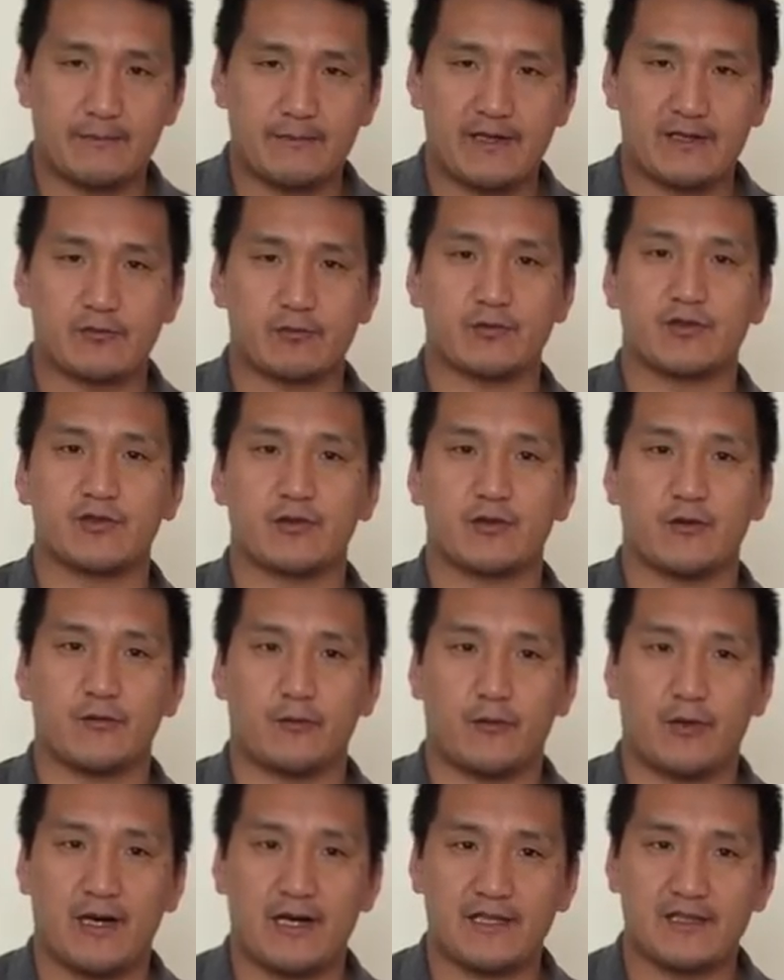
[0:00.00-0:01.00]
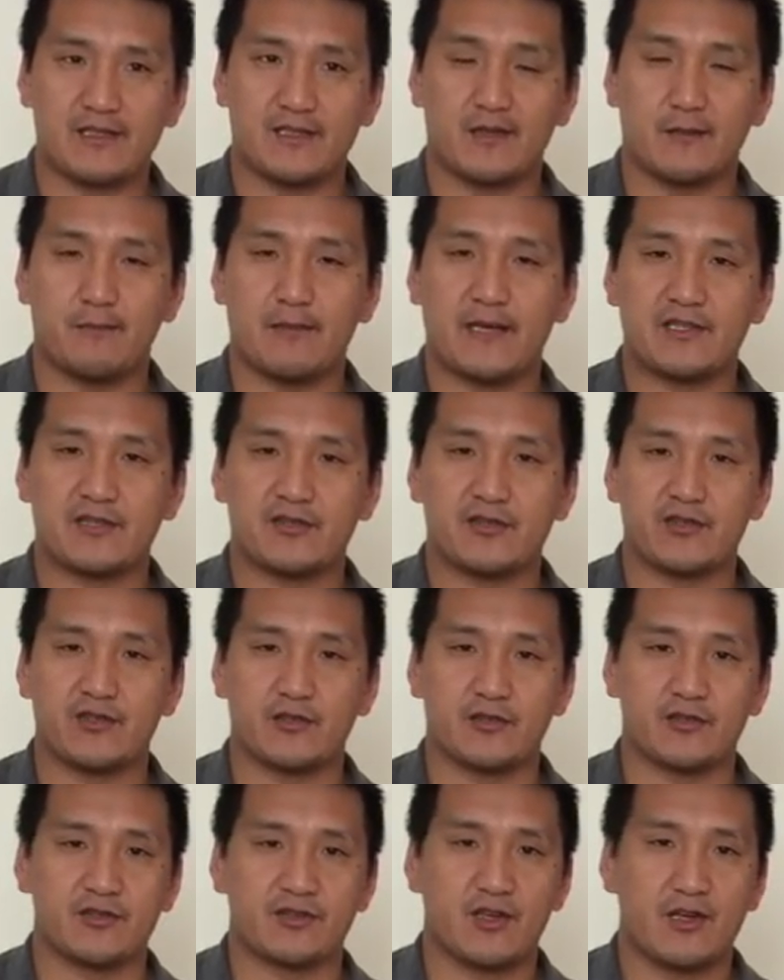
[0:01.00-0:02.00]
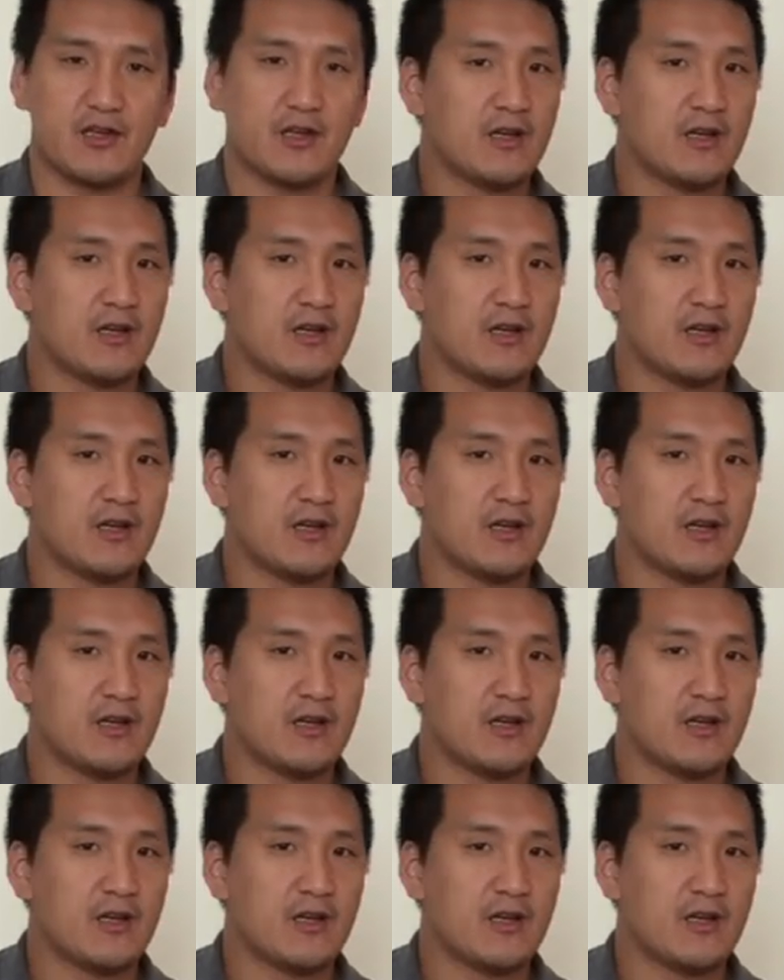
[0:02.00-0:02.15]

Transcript: makes reserve wines in the best years.